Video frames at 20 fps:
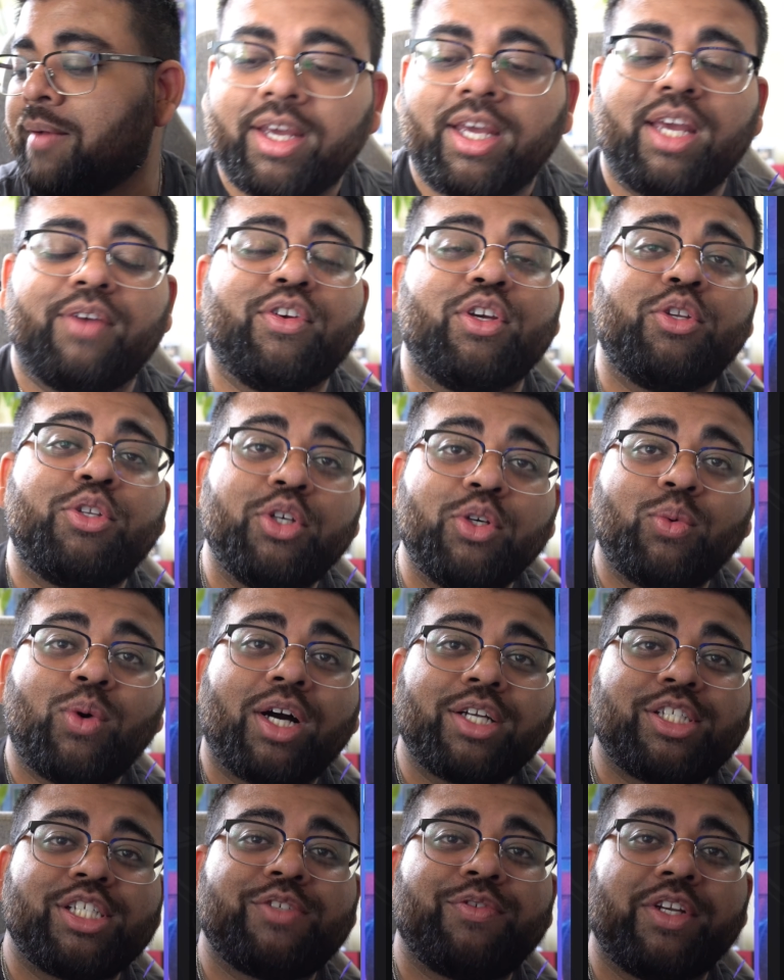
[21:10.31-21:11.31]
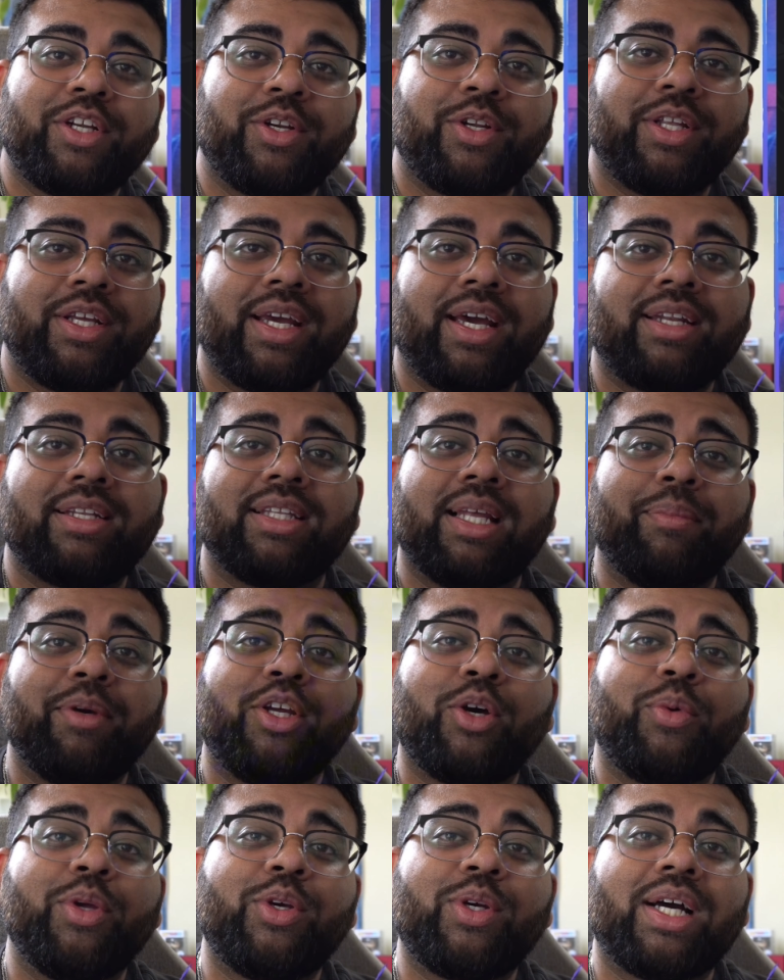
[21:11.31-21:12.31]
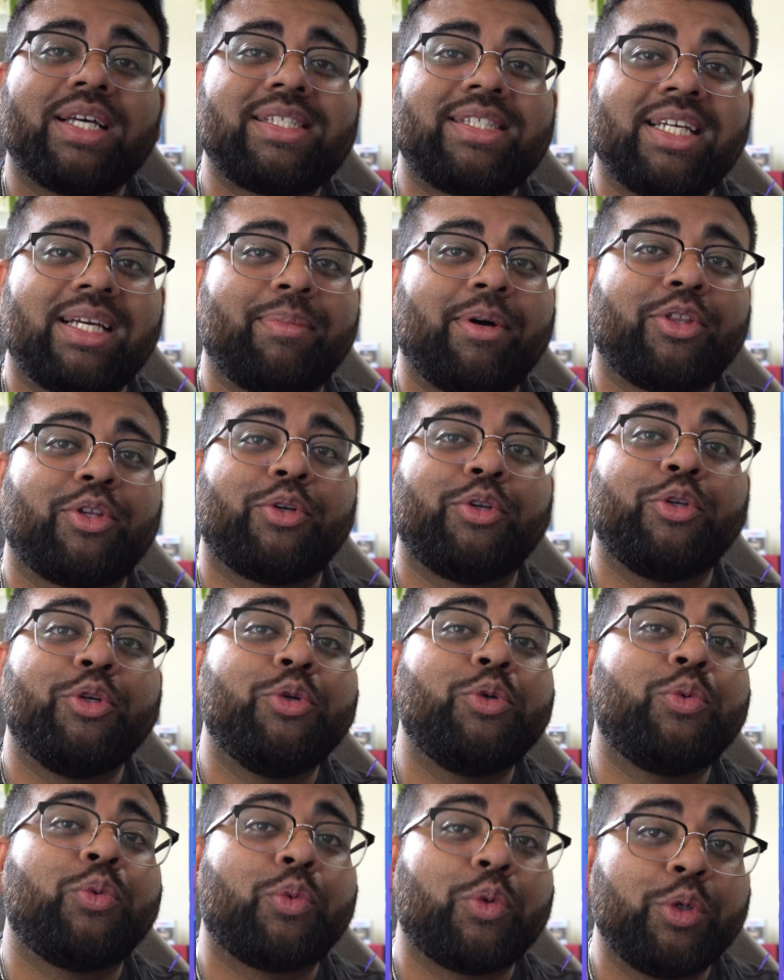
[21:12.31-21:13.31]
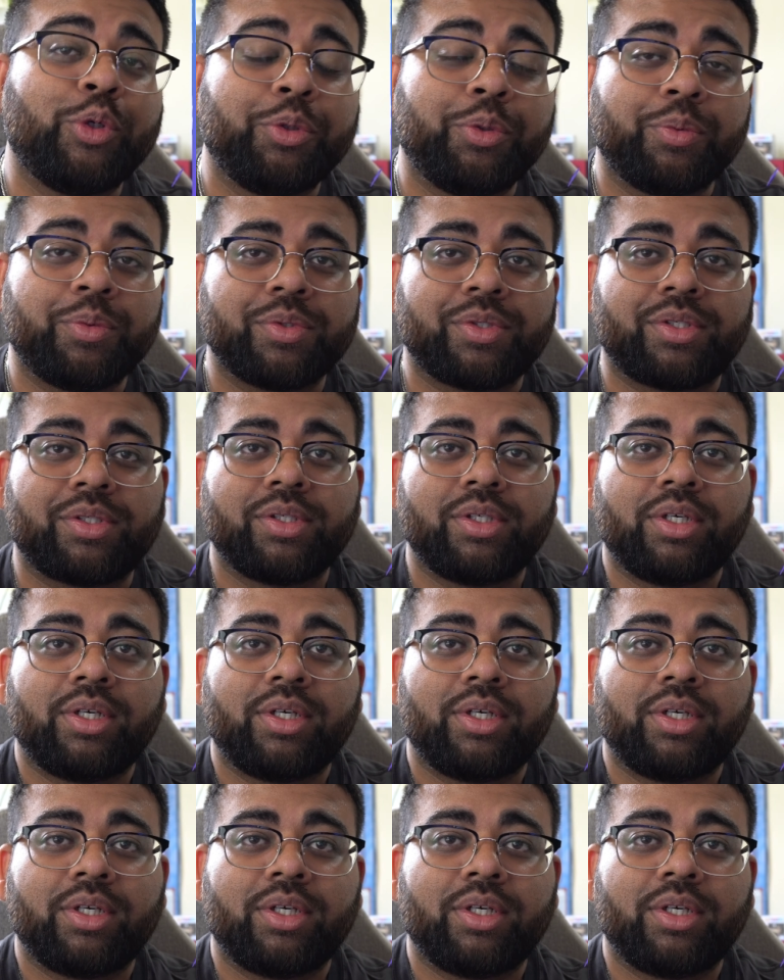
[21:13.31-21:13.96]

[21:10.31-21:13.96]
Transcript: If you do watch this video to the end, let me know what you guys think about the new runes